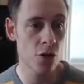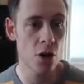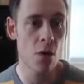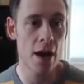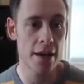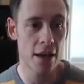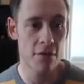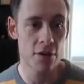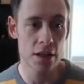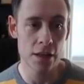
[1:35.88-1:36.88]
show you why you
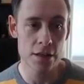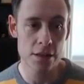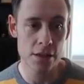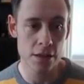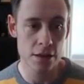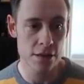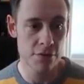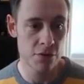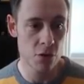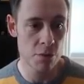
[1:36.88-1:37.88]
can't find the listing. Because
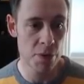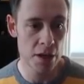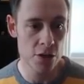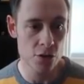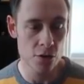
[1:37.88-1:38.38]
if you view the page